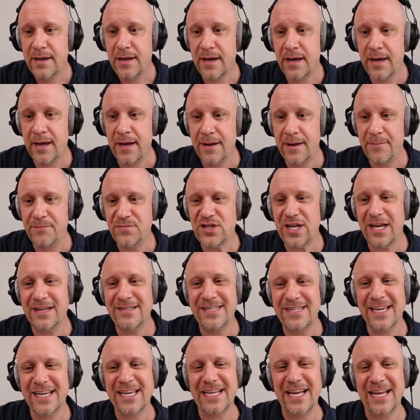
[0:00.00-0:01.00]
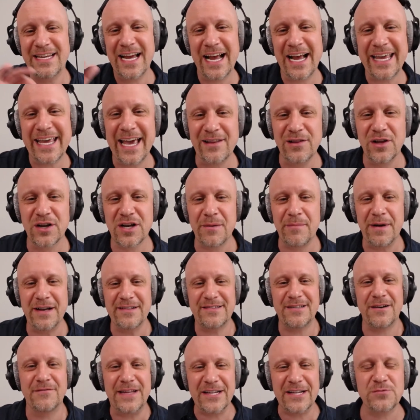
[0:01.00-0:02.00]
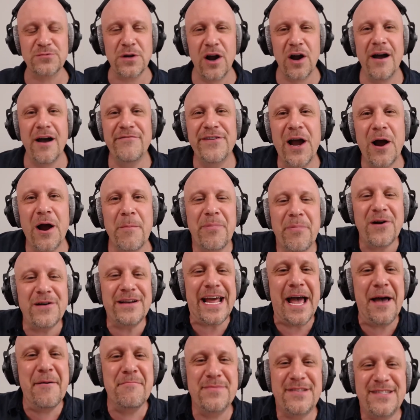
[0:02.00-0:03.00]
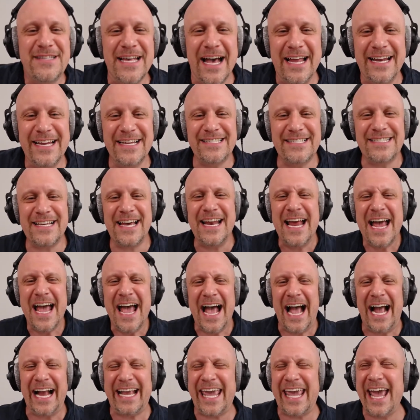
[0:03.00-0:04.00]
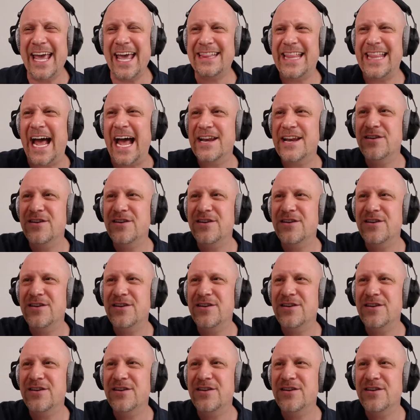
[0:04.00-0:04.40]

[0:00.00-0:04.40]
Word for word: JC Cadena, I can't look at myself. That's what Javier Bardem said. He said, I can't, that